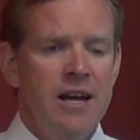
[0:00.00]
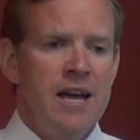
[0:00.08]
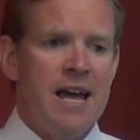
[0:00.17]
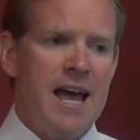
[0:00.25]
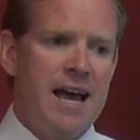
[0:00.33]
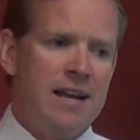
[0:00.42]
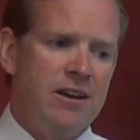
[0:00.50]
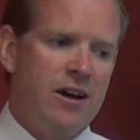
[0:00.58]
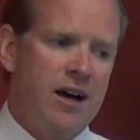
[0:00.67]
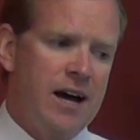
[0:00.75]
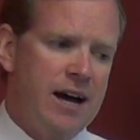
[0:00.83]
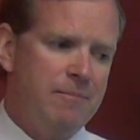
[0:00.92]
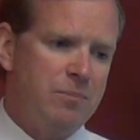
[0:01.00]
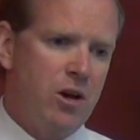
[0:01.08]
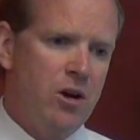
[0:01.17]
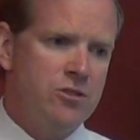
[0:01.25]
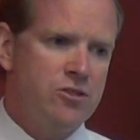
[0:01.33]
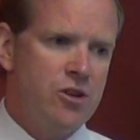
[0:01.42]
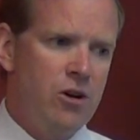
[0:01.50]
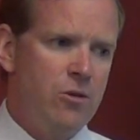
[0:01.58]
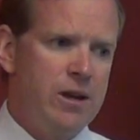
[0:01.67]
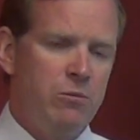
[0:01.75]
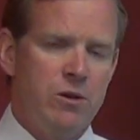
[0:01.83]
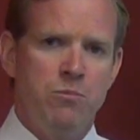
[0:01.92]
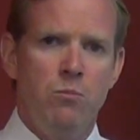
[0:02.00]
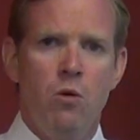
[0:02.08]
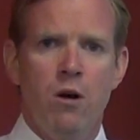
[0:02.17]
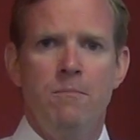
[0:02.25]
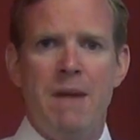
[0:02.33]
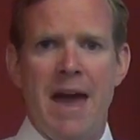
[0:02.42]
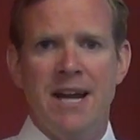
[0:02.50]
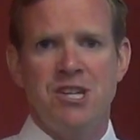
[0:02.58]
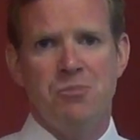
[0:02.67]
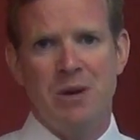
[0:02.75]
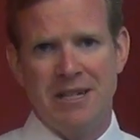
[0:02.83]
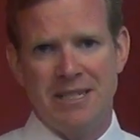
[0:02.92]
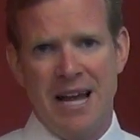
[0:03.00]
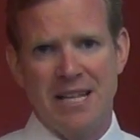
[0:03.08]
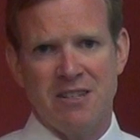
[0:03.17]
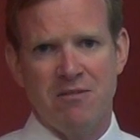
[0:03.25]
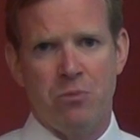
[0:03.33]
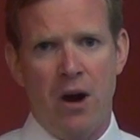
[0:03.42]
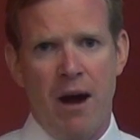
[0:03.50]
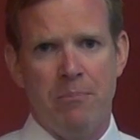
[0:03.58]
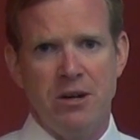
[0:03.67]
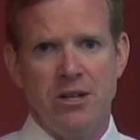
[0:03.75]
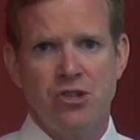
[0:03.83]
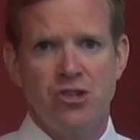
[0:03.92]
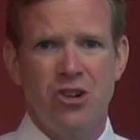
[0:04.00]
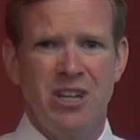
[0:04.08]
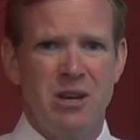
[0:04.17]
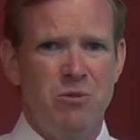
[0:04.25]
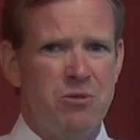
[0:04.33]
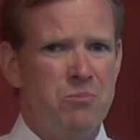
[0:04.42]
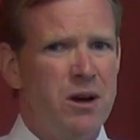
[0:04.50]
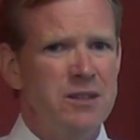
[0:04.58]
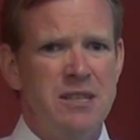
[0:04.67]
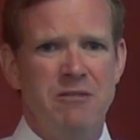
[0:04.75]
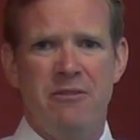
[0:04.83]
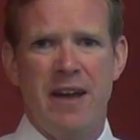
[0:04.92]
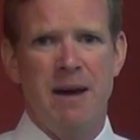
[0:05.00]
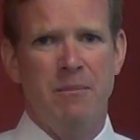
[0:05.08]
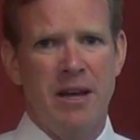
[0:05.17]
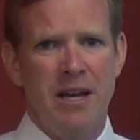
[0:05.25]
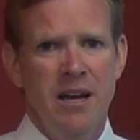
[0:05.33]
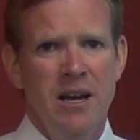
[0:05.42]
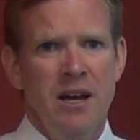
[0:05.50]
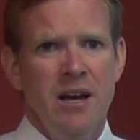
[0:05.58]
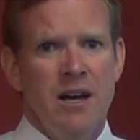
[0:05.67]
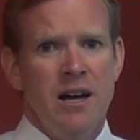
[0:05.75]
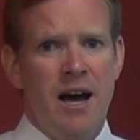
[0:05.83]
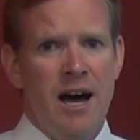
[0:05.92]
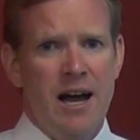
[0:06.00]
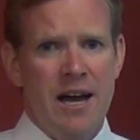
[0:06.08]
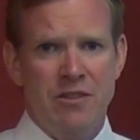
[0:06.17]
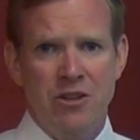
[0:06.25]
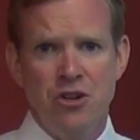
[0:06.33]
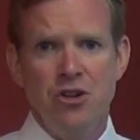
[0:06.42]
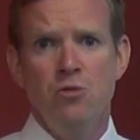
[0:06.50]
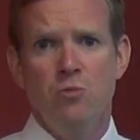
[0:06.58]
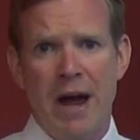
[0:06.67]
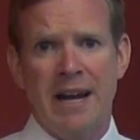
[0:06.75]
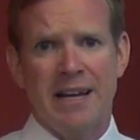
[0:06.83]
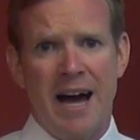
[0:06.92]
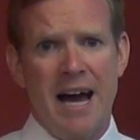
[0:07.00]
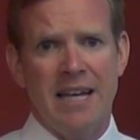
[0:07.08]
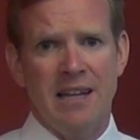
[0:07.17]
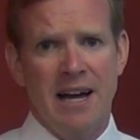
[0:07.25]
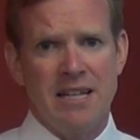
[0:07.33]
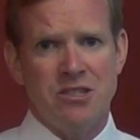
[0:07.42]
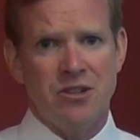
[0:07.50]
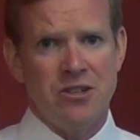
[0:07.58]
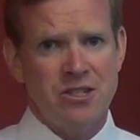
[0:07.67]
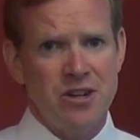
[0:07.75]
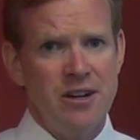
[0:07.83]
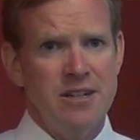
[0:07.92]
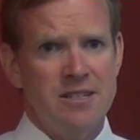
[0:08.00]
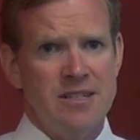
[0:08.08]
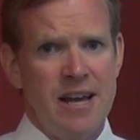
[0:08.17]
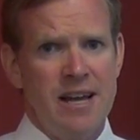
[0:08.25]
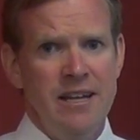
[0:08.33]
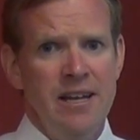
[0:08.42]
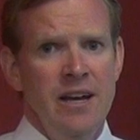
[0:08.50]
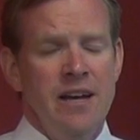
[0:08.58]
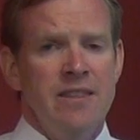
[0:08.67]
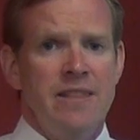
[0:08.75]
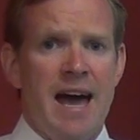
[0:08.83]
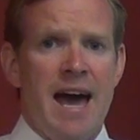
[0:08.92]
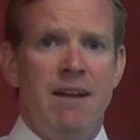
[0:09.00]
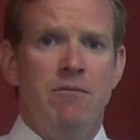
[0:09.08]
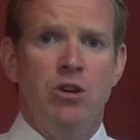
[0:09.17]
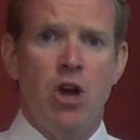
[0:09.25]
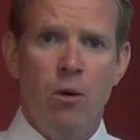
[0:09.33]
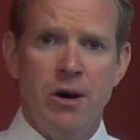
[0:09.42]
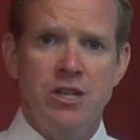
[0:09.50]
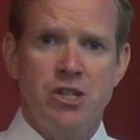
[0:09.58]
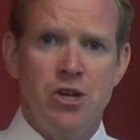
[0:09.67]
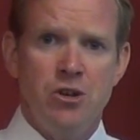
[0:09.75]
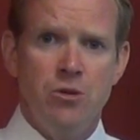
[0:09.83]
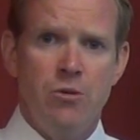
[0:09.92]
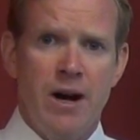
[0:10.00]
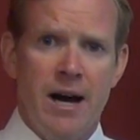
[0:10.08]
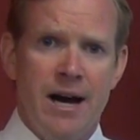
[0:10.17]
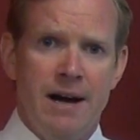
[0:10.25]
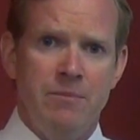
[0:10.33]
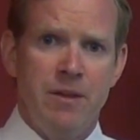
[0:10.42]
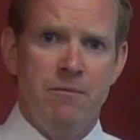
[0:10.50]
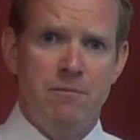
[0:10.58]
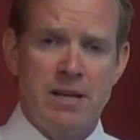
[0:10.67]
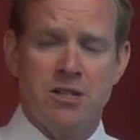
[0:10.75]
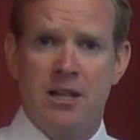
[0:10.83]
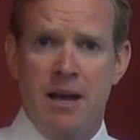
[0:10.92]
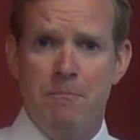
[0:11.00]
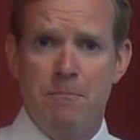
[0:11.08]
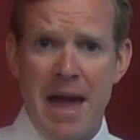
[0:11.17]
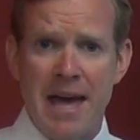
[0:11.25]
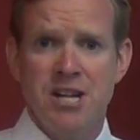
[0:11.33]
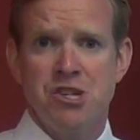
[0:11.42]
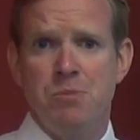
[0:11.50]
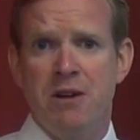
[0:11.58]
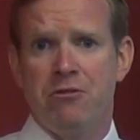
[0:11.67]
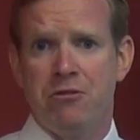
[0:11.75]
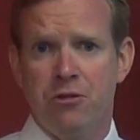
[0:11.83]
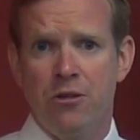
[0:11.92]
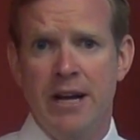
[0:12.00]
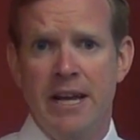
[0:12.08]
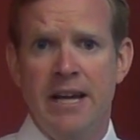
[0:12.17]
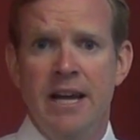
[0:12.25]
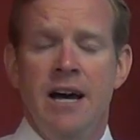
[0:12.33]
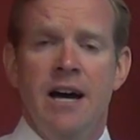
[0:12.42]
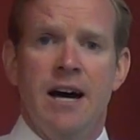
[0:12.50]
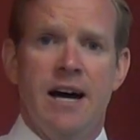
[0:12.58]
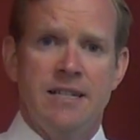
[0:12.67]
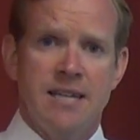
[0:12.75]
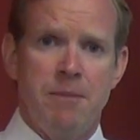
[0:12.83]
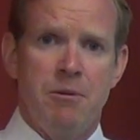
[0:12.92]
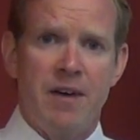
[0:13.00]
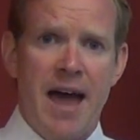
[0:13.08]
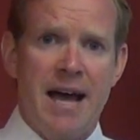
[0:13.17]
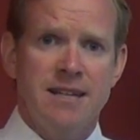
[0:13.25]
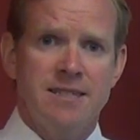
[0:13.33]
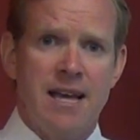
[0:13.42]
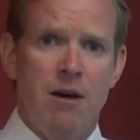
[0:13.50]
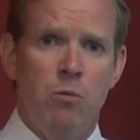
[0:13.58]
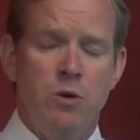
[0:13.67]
And also with more management-intensive properties, certainly with multifamily, and the new rent guidelines, they're starting to say that going to basically a management-free type of asset,